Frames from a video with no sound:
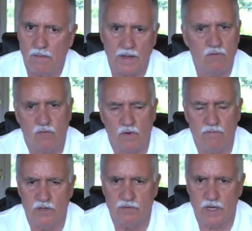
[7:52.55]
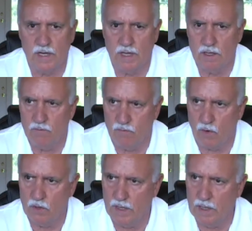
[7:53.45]
thanks for visiting
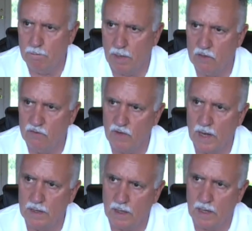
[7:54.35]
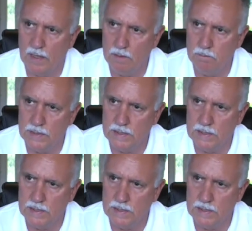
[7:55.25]
N14Parts.com,